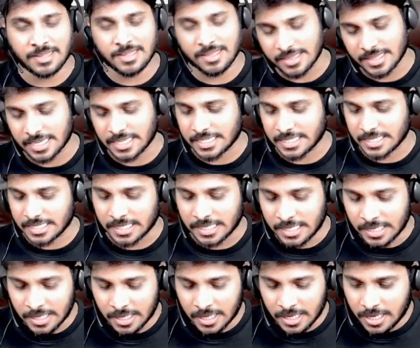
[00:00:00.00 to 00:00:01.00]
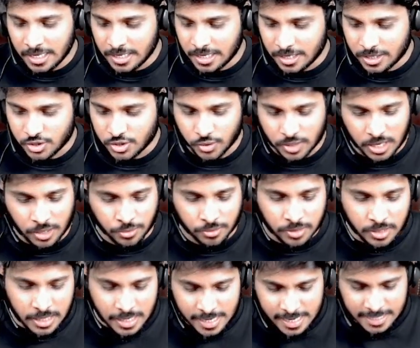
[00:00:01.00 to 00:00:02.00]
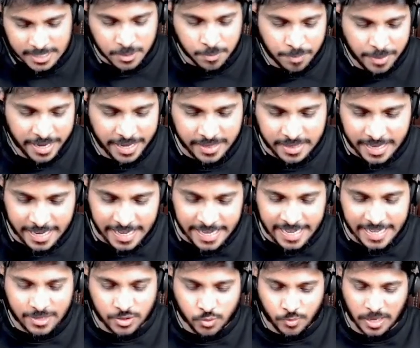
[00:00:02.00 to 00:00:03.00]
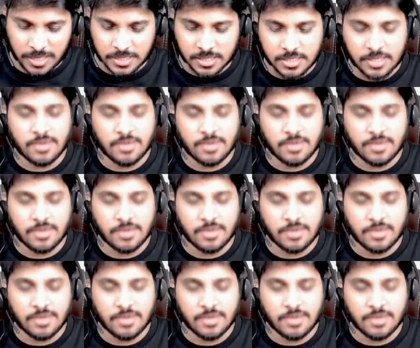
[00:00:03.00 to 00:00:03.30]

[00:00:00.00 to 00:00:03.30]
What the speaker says: That's it. So now let's break the index once.